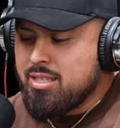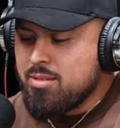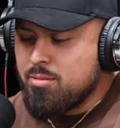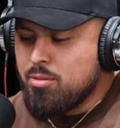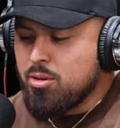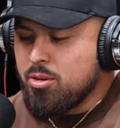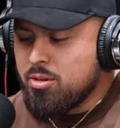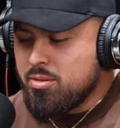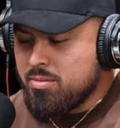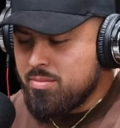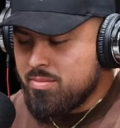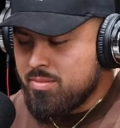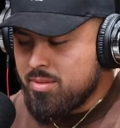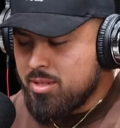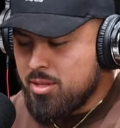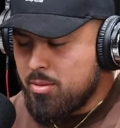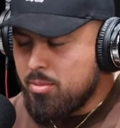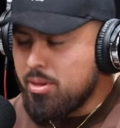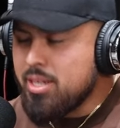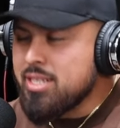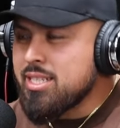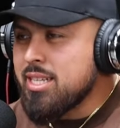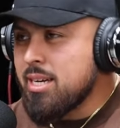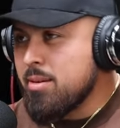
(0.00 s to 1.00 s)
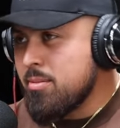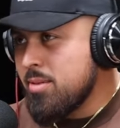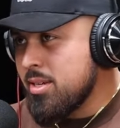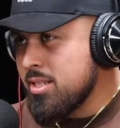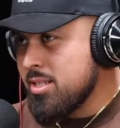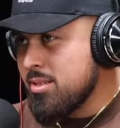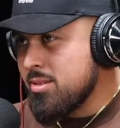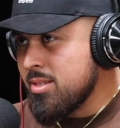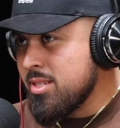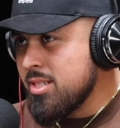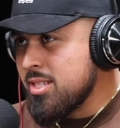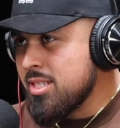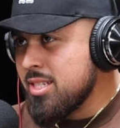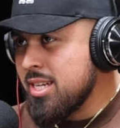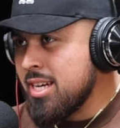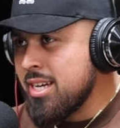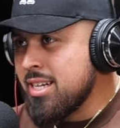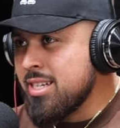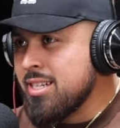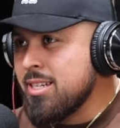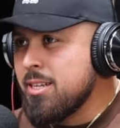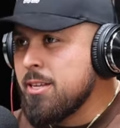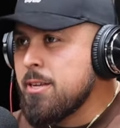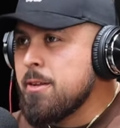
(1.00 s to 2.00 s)
Well, the ones that want to
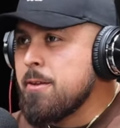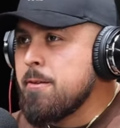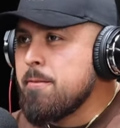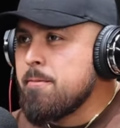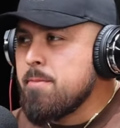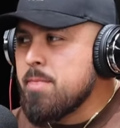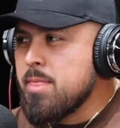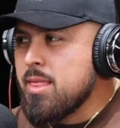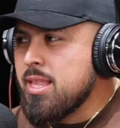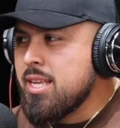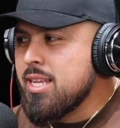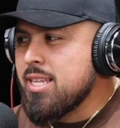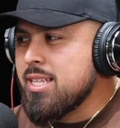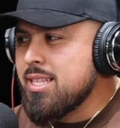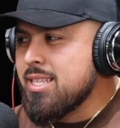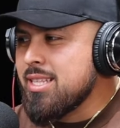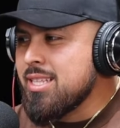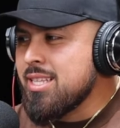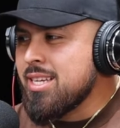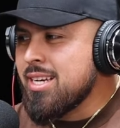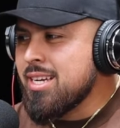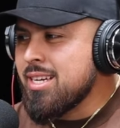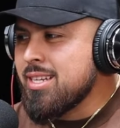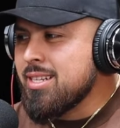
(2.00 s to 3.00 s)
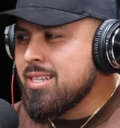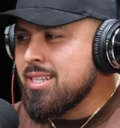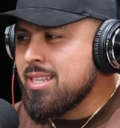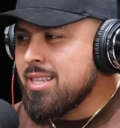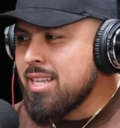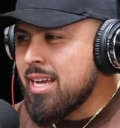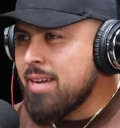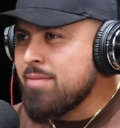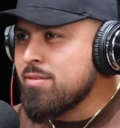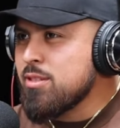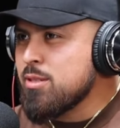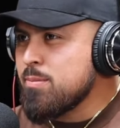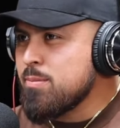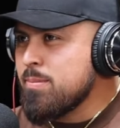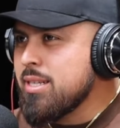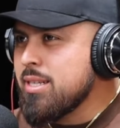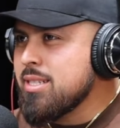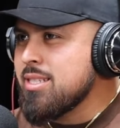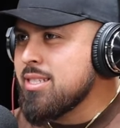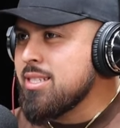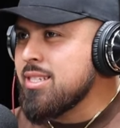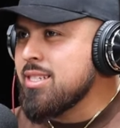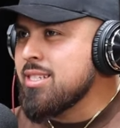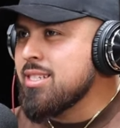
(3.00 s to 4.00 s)
understand that life is
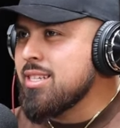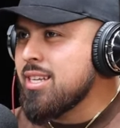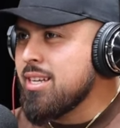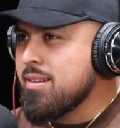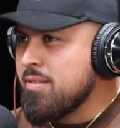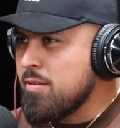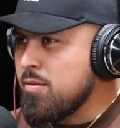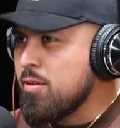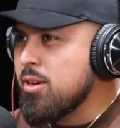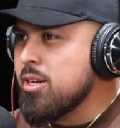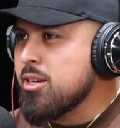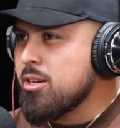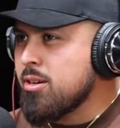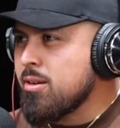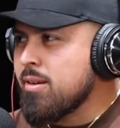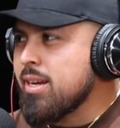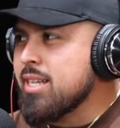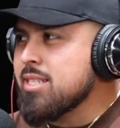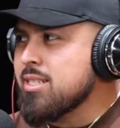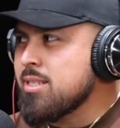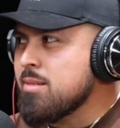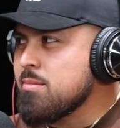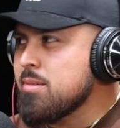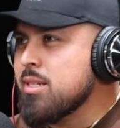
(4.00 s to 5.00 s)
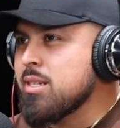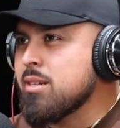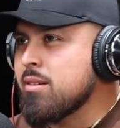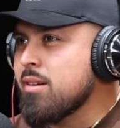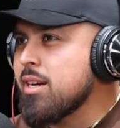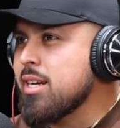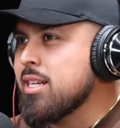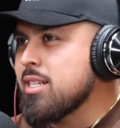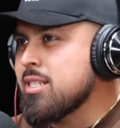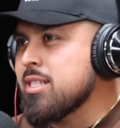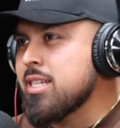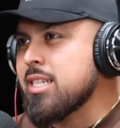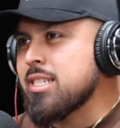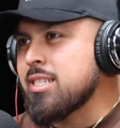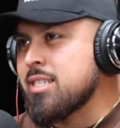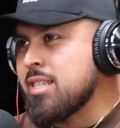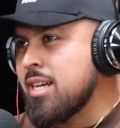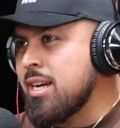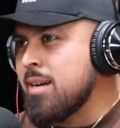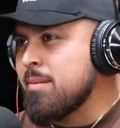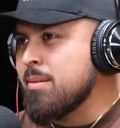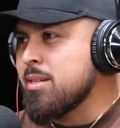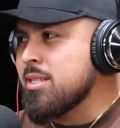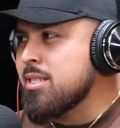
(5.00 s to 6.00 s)
busy, and if you want to create something great, it takes
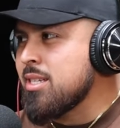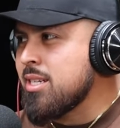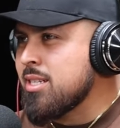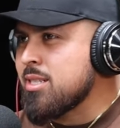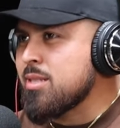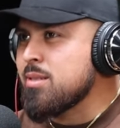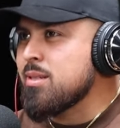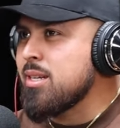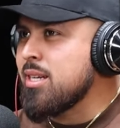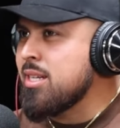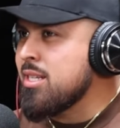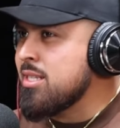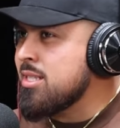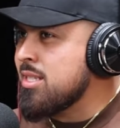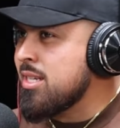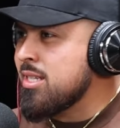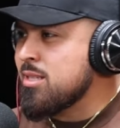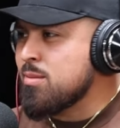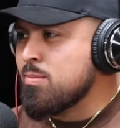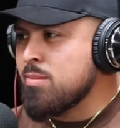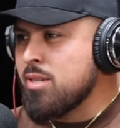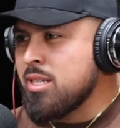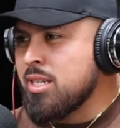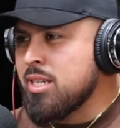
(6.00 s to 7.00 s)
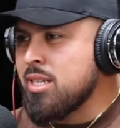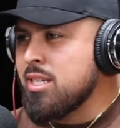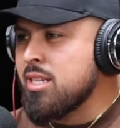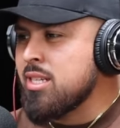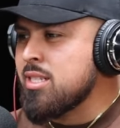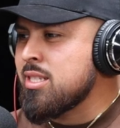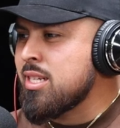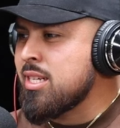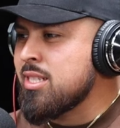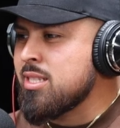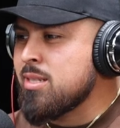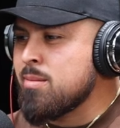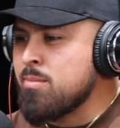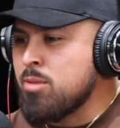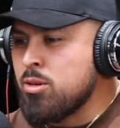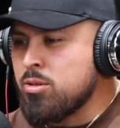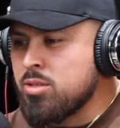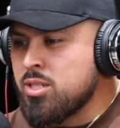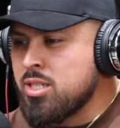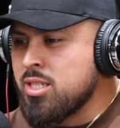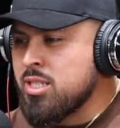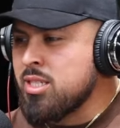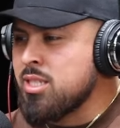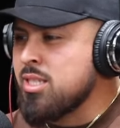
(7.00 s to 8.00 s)
time and it takes it takes money and it takes
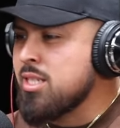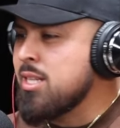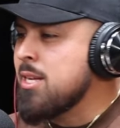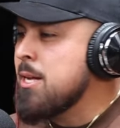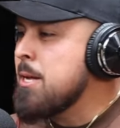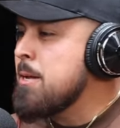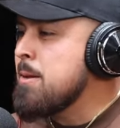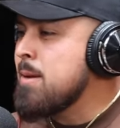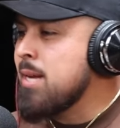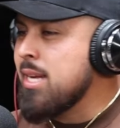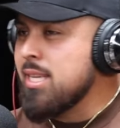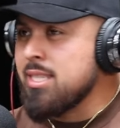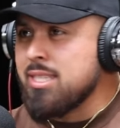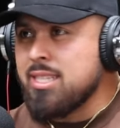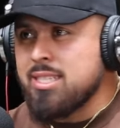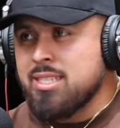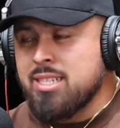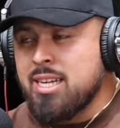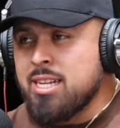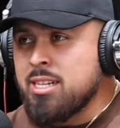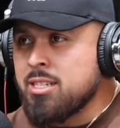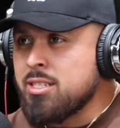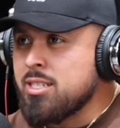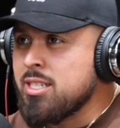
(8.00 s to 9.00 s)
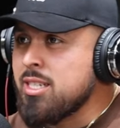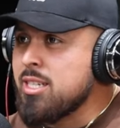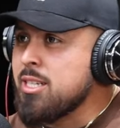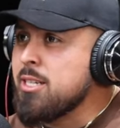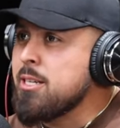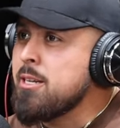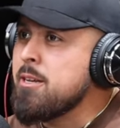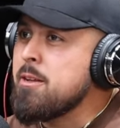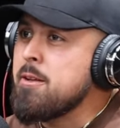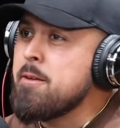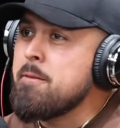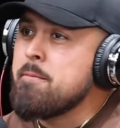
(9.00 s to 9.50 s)
emotions, it takes energy,